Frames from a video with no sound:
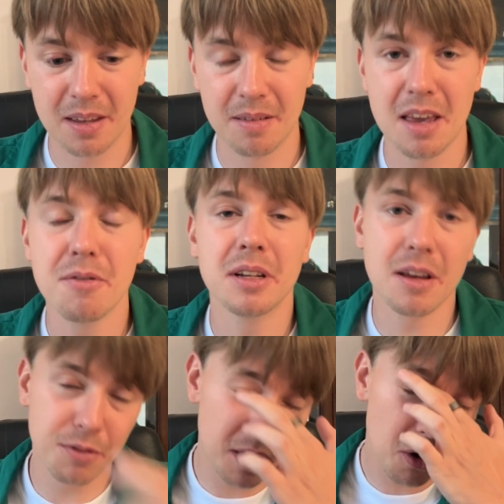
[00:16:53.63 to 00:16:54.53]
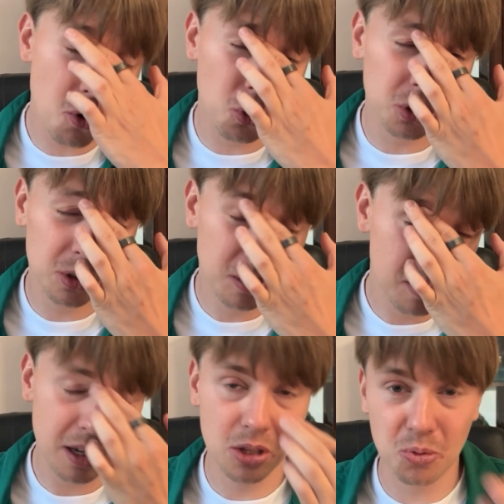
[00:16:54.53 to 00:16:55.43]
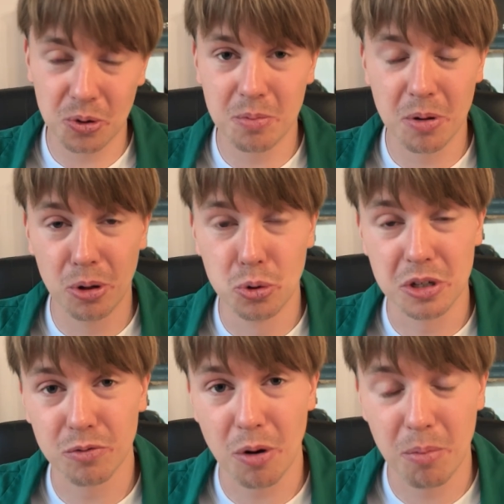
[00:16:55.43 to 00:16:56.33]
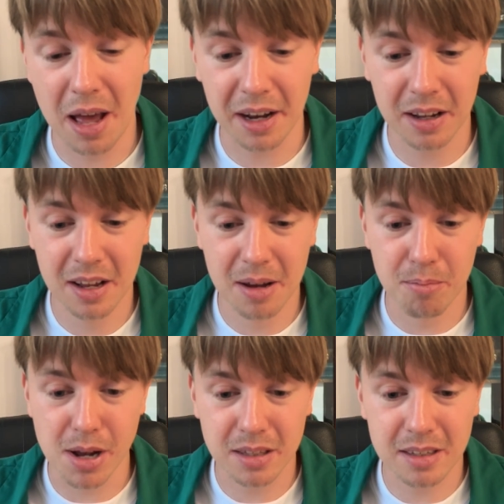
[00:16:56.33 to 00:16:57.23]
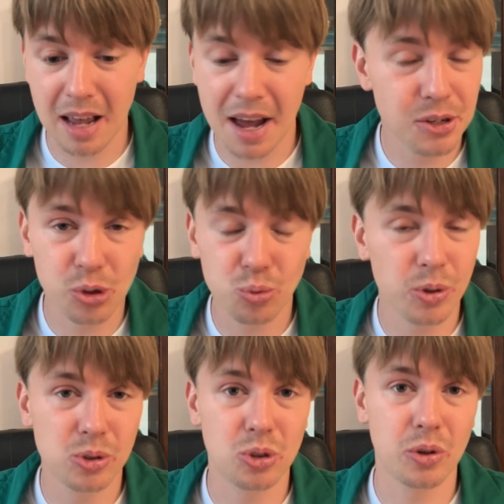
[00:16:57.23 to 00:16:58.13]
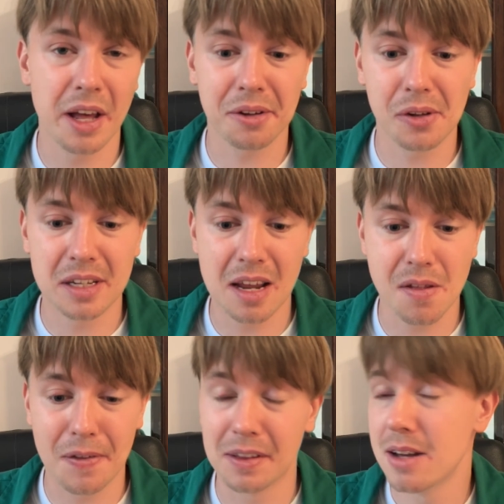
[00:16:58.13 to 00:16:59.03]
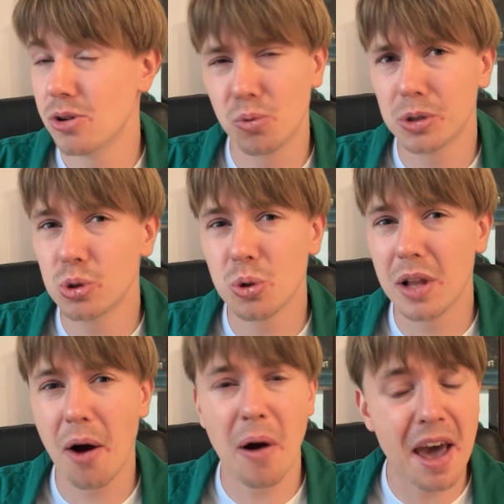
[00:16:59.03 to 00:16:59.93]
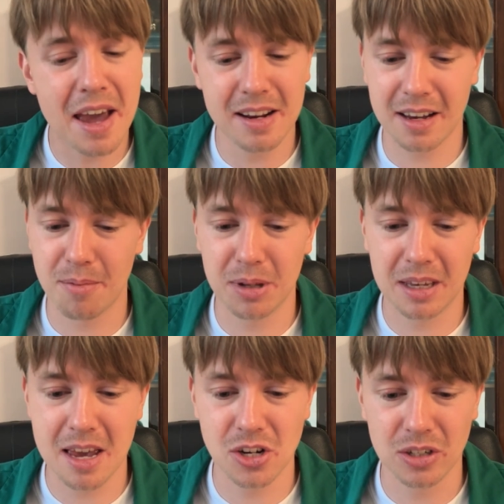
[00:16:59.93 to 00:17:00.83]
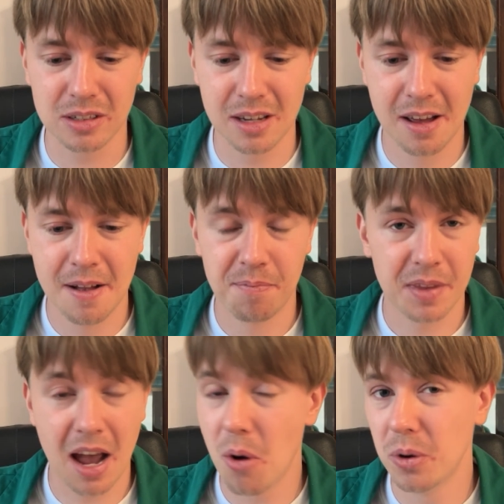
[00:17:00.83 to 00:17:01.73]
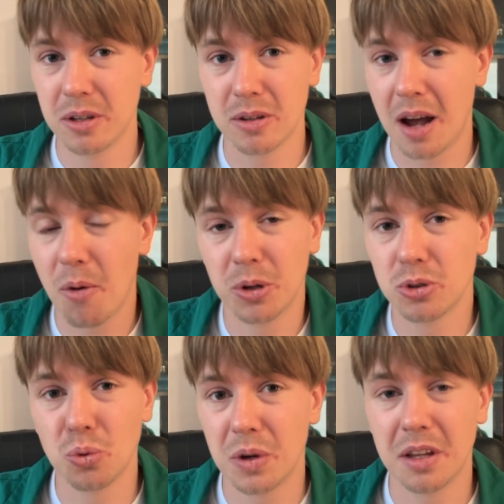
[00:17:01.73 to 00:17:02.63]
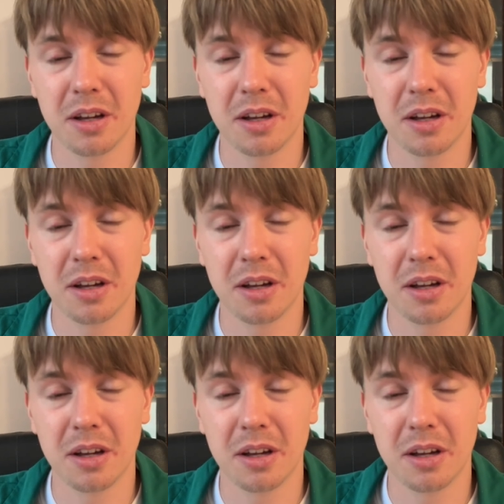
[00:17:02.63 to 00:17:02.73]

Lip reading: Even if he could, it would be losing for black. But I don't want to calculate anything. I don't want to allow any complications. I want to win a